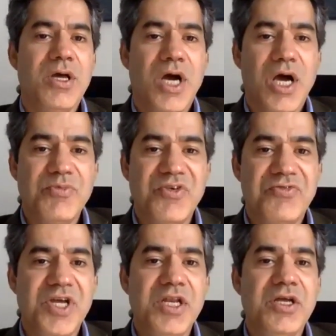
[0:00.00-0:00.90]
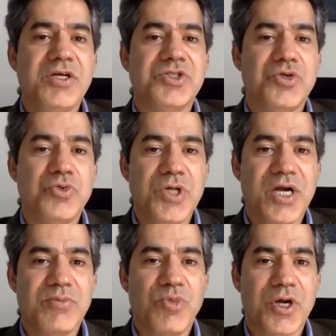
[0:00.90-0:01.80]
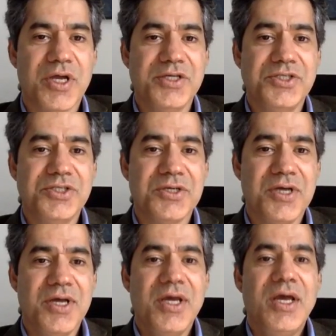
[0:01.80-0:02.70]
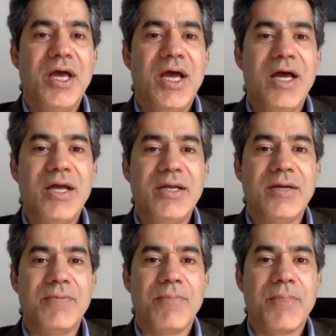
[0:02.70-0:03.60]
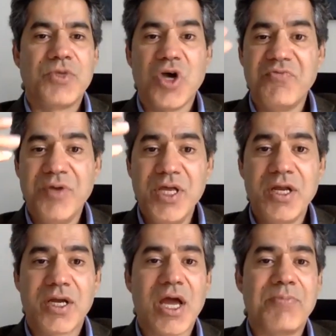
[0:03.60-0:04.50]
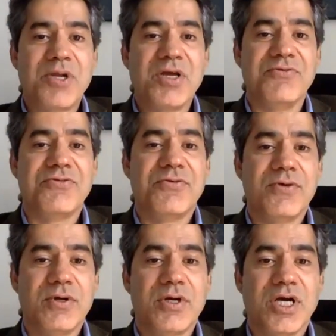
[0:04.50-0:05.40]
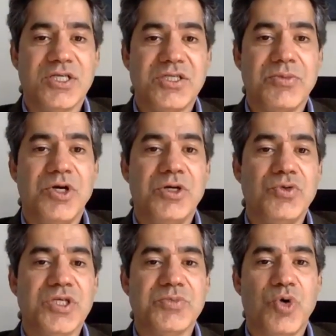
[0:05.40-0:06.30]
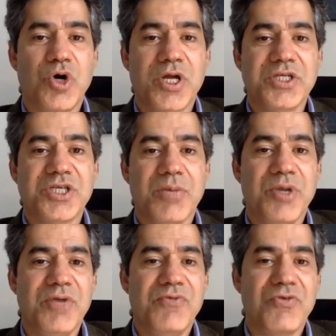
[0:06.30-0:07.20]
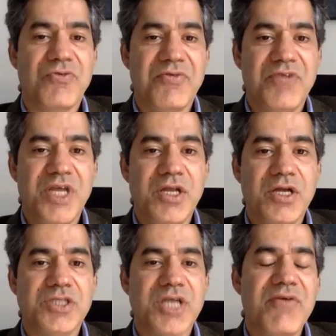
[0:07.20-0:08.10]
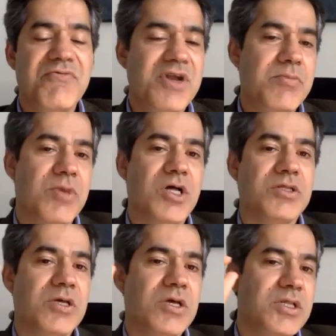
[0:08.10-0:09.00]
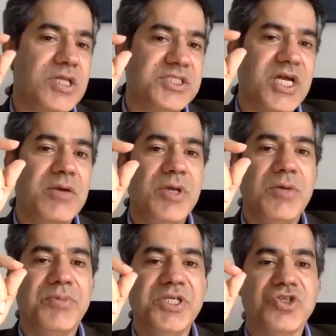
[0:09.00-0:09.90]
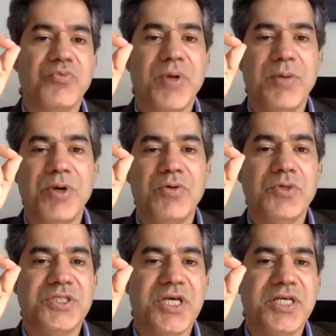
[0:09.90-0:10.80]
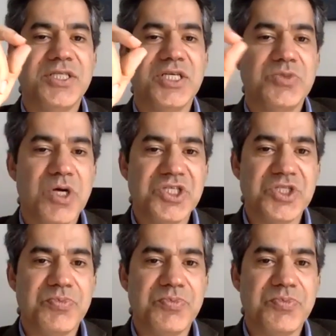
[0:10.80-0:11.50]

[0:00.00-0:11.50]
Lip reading: I'm 15 years through that mortgage. And so I've been a captive customer to this mortgage company for 15 years. Every month, they send me a piece of paper which says this much is